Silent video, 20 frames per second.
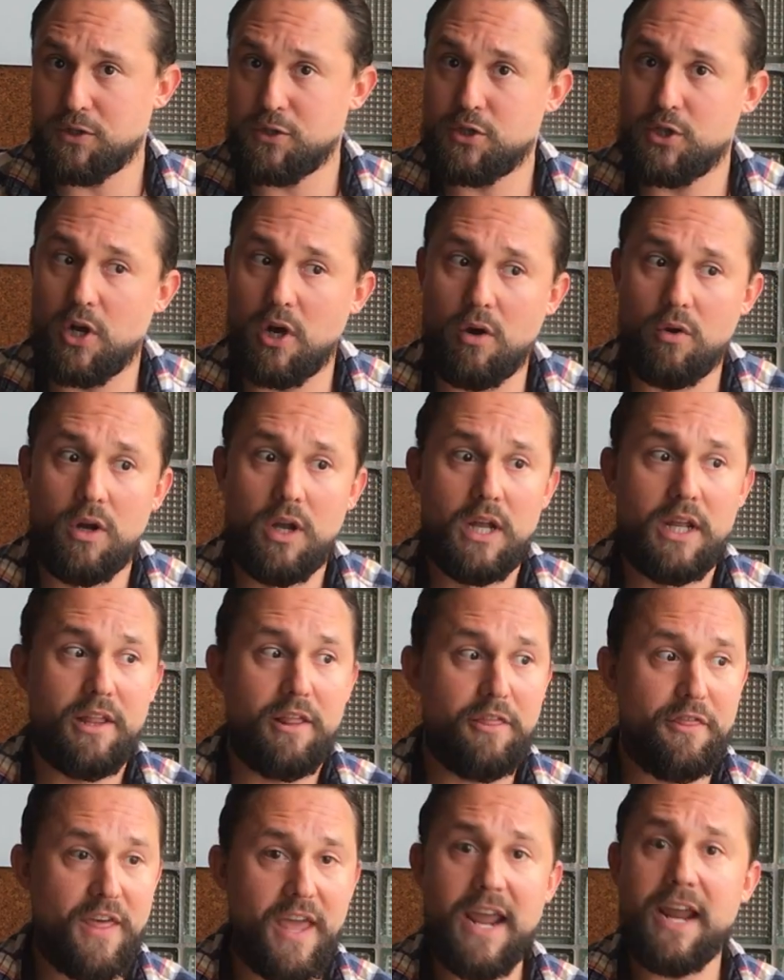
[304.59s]
So
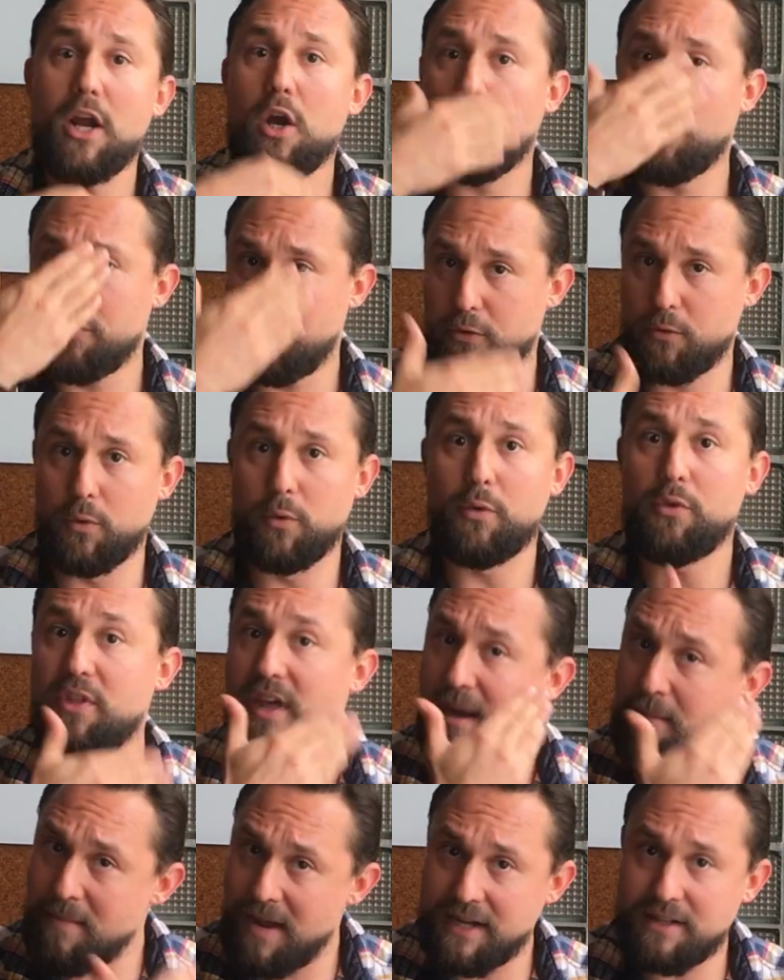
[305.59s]
they go through,
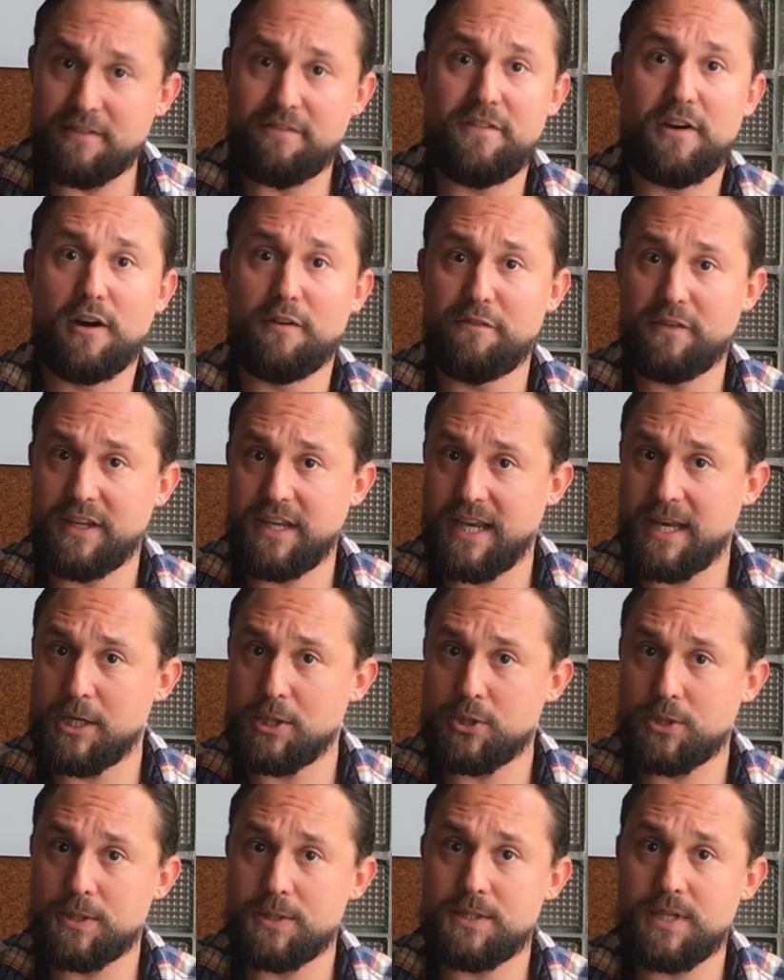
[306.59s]
they make the
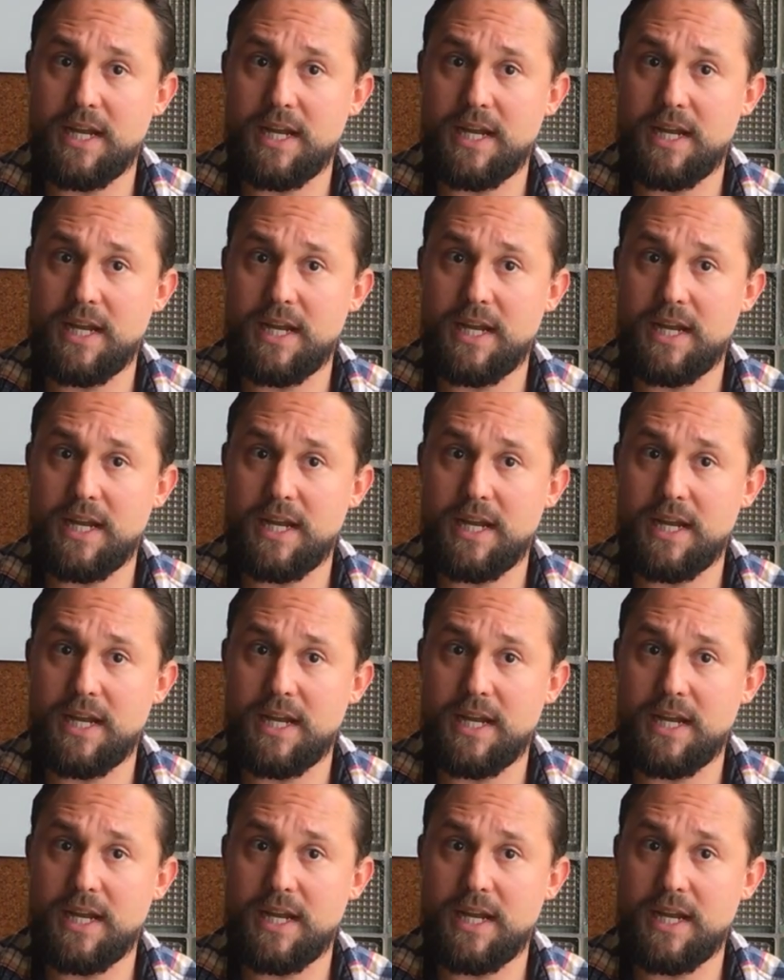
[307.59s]
verifications,